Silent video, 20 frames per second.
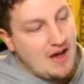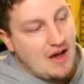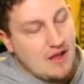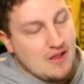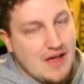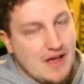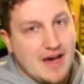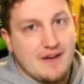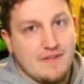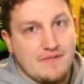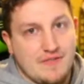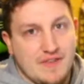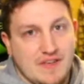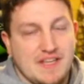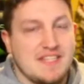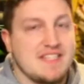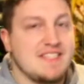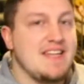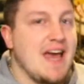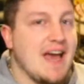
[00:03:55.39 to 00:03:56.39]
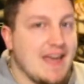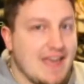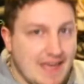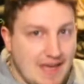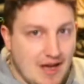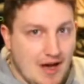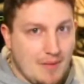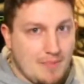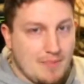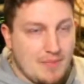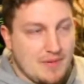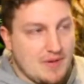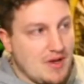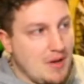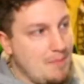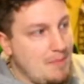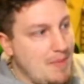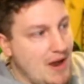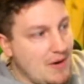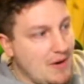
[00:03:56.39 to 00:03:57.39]
a lot of things stacking up
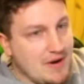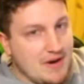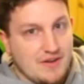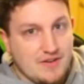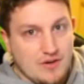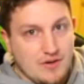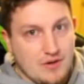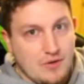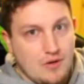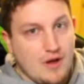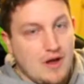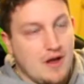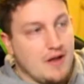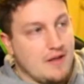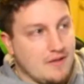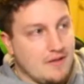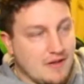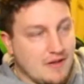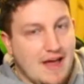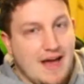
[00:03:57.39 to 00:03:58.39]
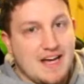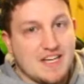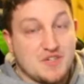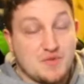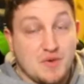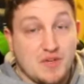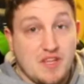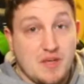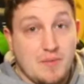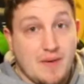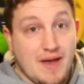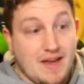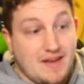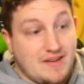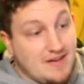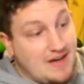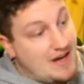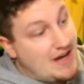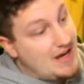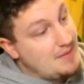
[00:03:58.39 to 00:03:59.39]
comparing to the last really bad
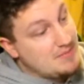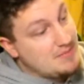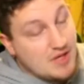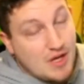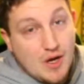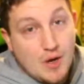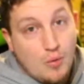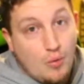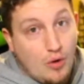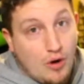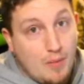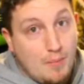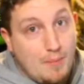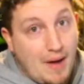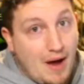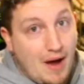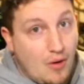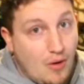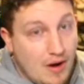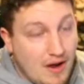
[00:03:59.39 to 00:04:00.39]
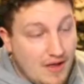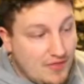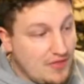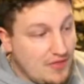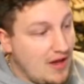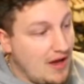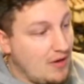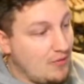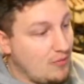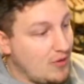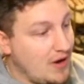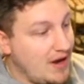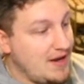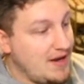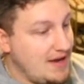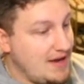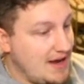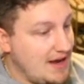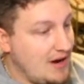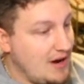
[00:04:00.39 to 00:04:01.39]
times. We're about at that right
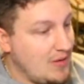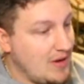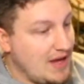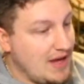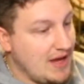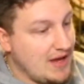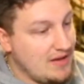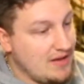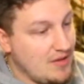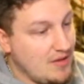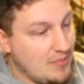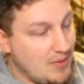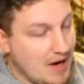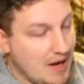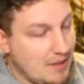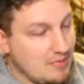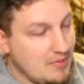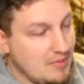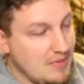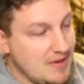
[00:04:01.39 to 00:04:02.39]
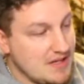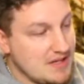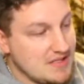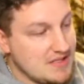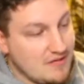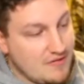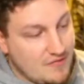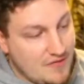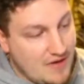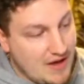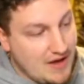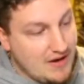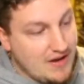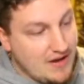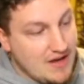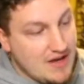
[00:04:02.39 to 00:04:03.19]
now. And the problem is the Fed